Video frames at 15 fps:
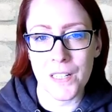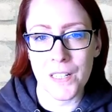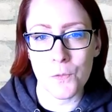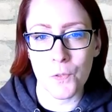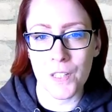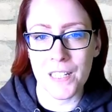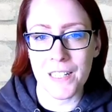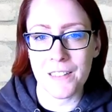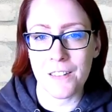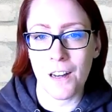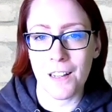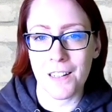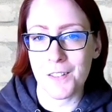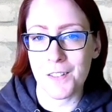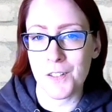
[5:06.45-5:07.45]
It's really
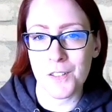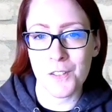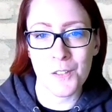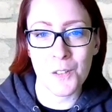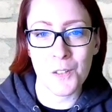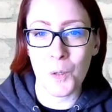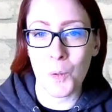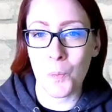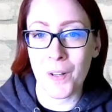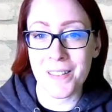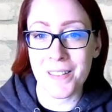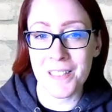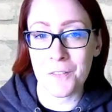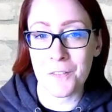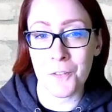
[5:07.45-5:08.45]
not a just do it
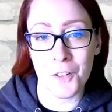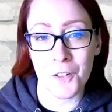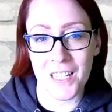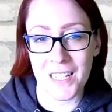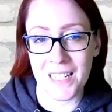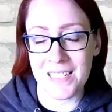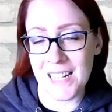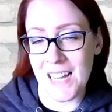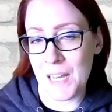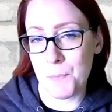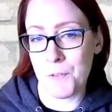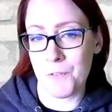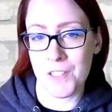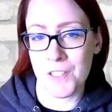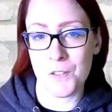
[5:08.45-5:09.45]
once and forget it type
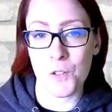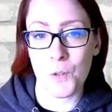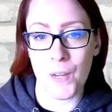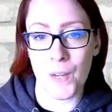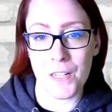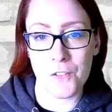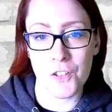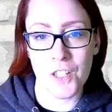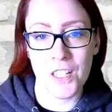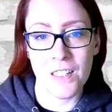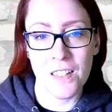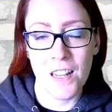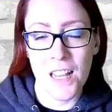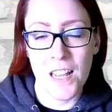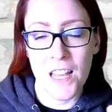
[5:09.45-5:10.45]
of situation.